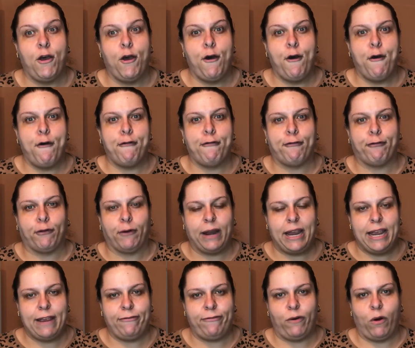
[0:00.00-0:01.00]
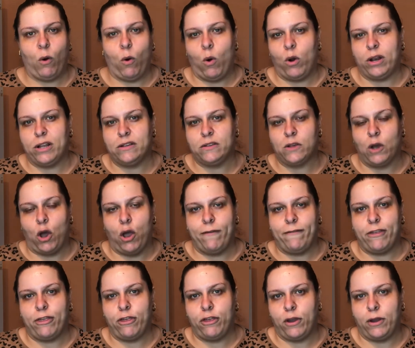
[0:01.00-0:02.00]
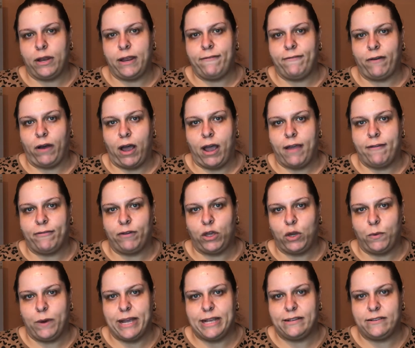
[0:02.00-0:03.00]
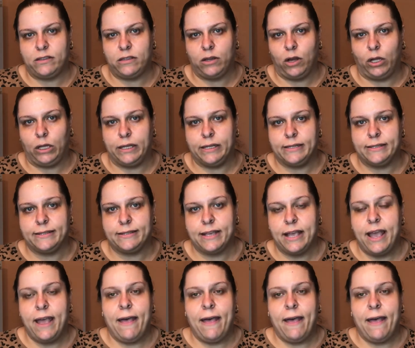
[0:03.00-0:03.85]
free for orders over $35,